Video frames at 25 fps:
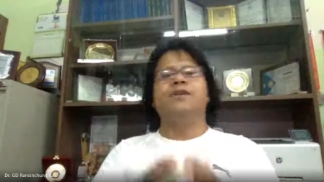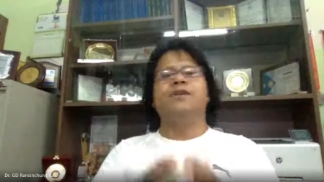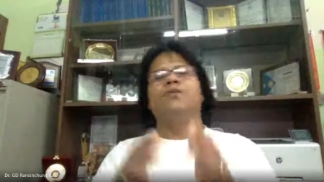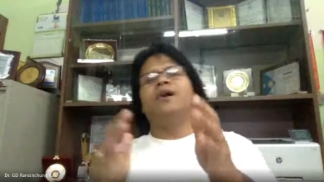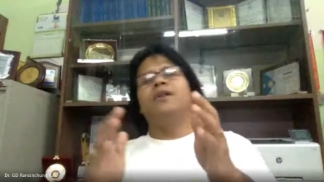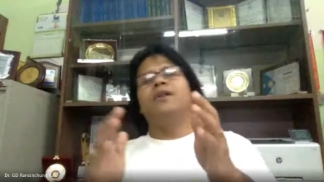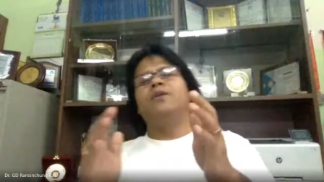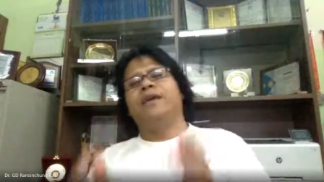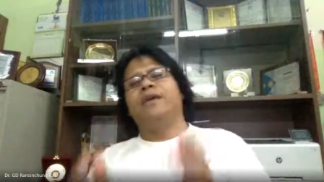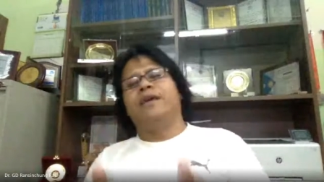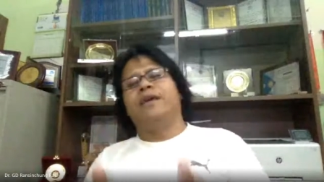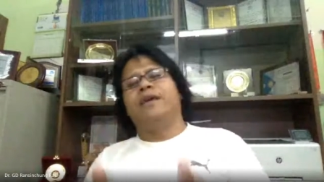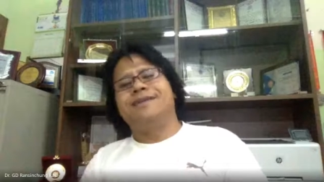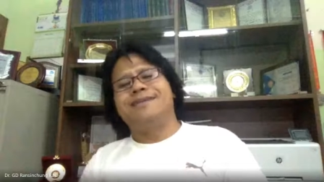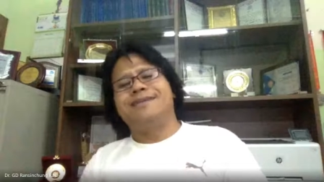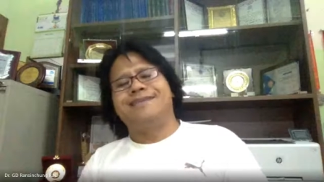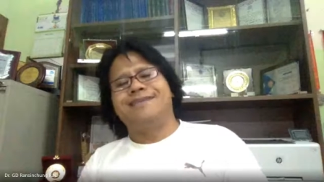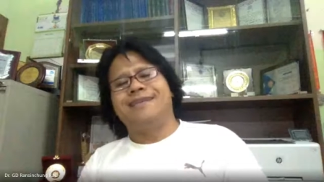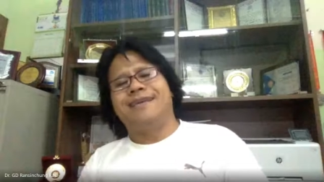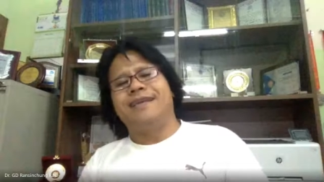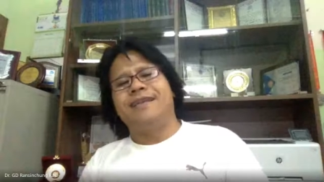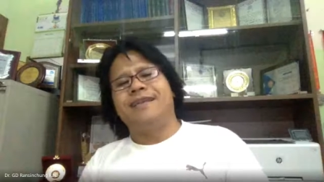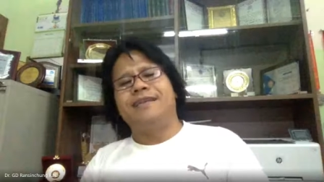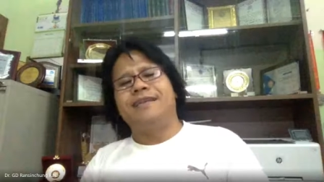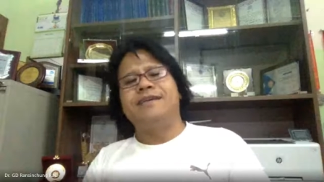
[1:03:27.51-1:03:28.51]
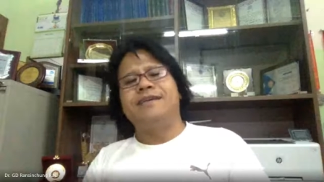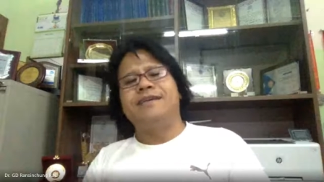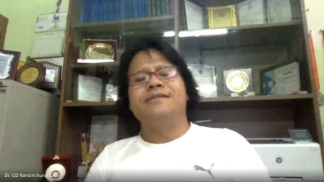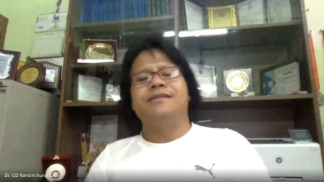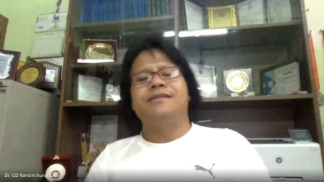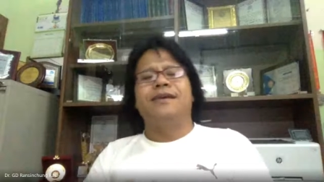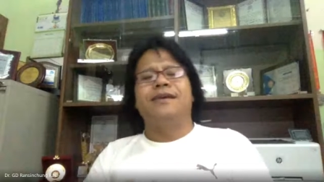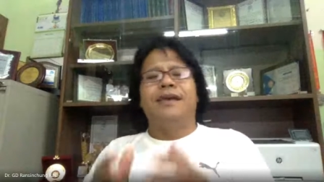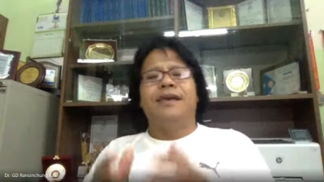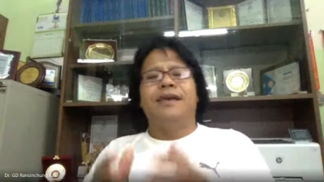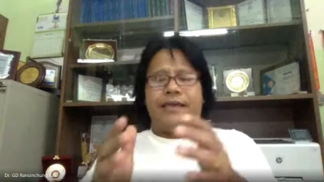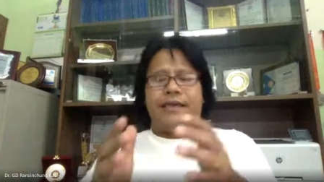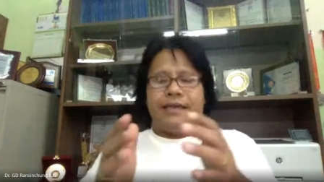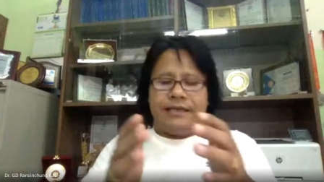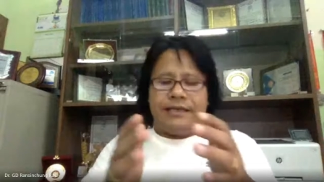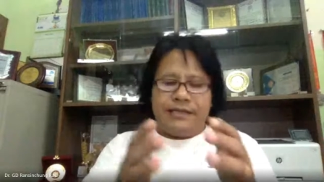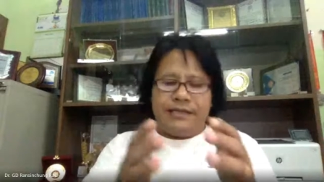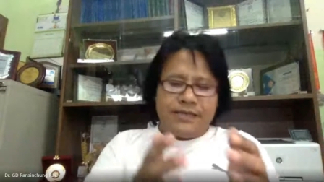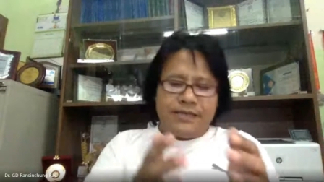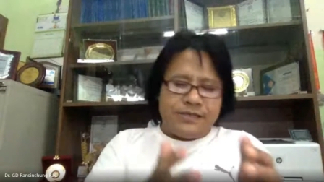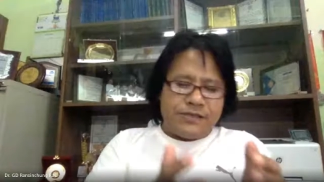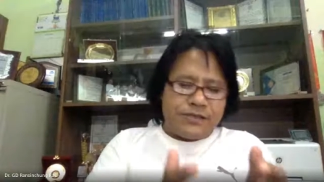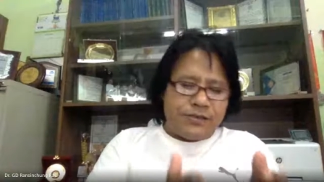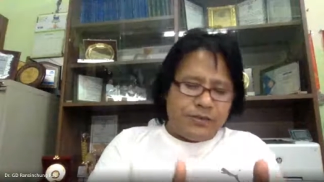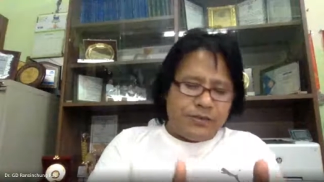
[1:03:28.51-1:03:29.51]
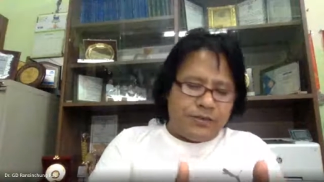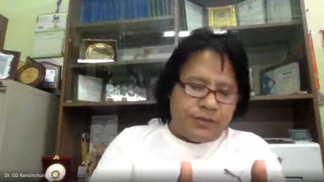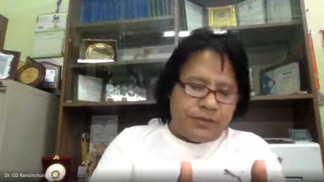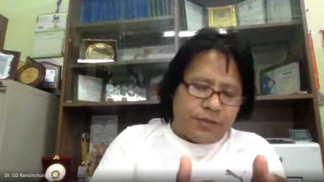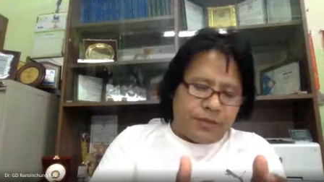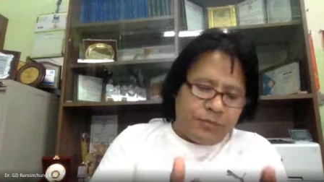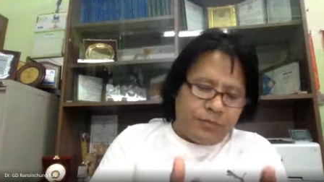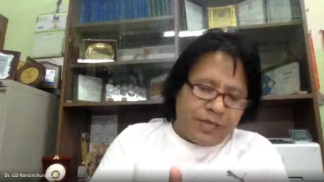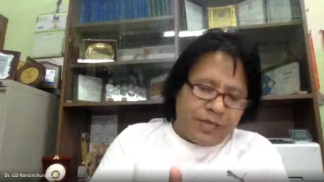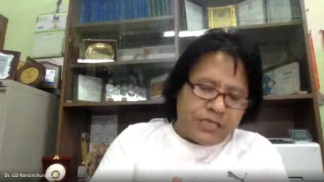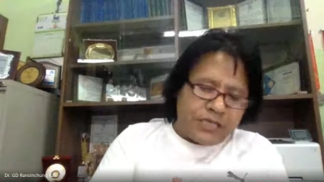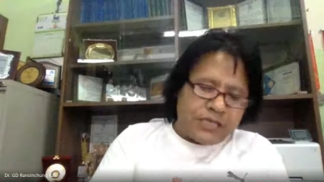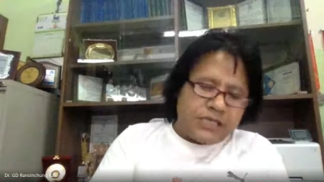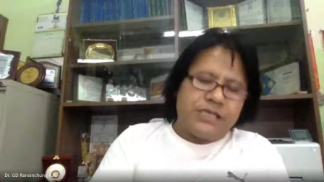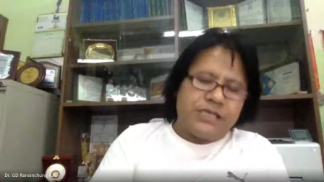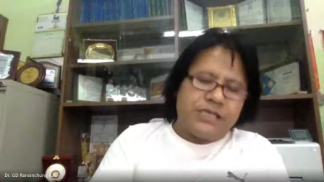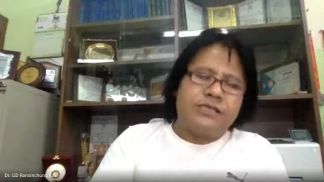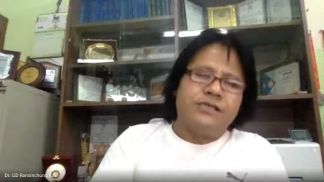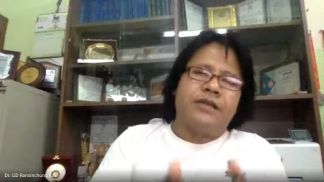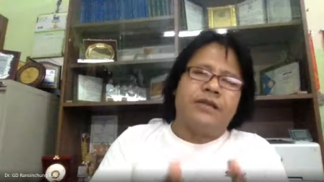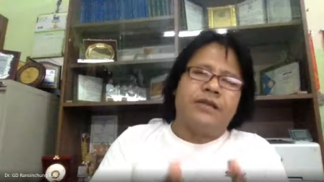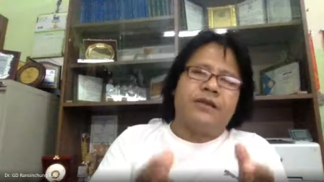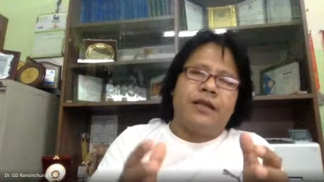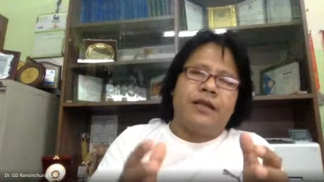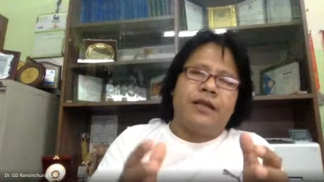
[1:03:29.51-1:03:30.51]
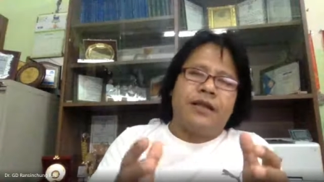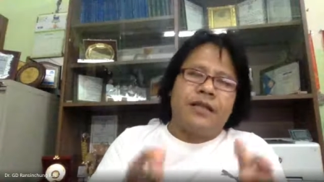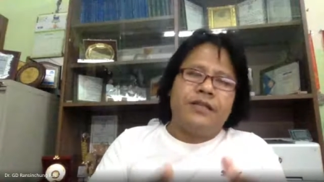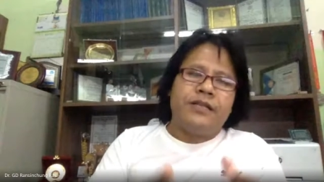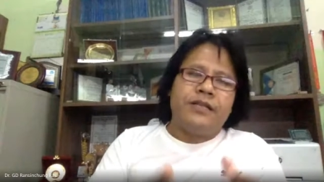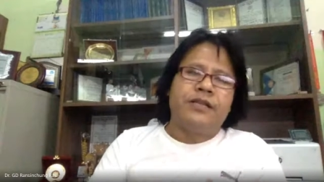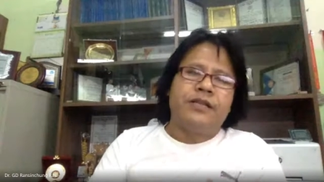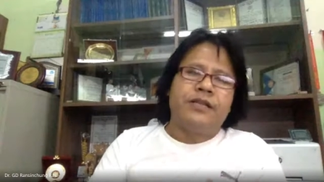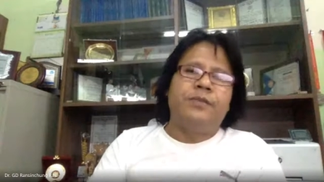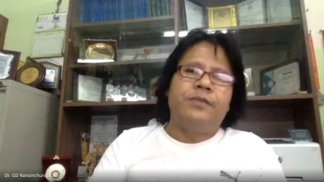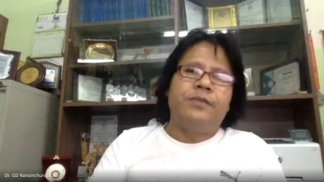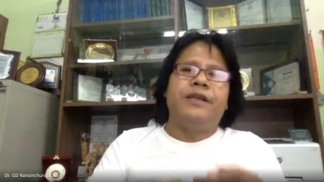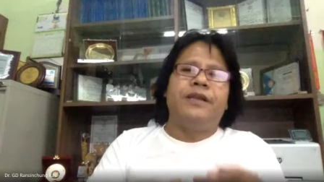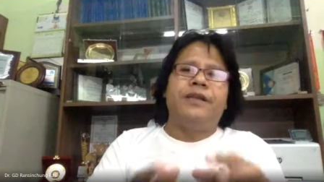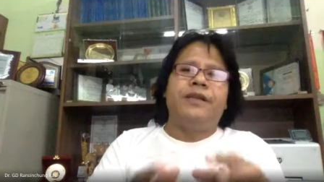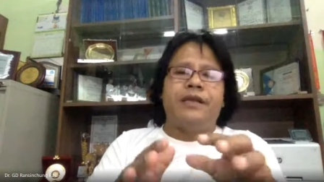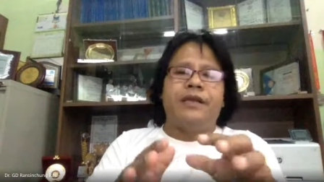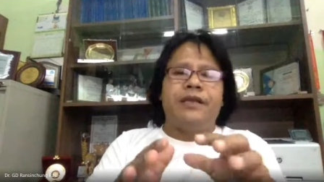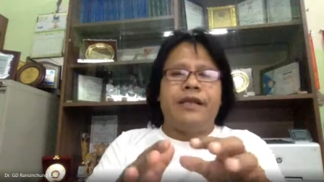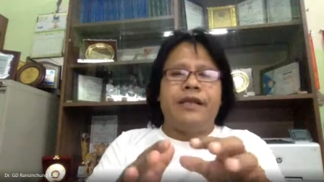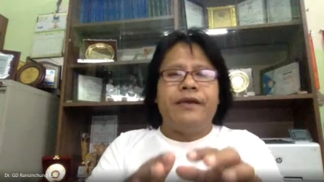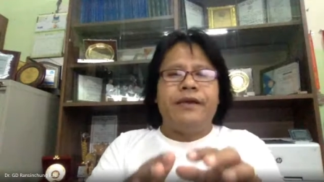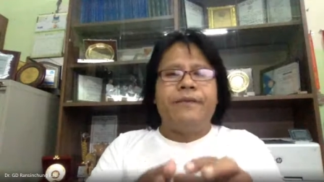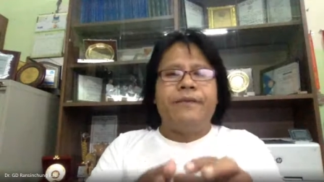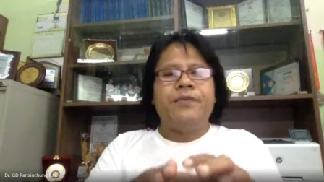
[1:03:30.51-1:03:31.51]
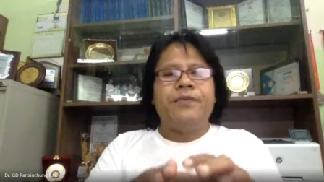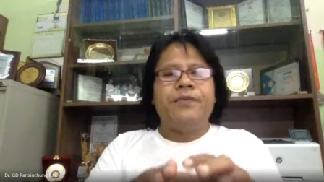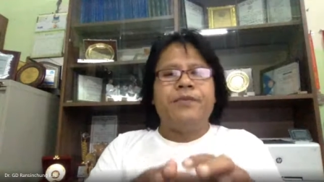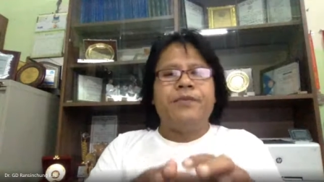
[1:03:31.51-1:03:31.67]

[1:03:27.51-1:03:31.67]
what we understand is the mix is a little bit in a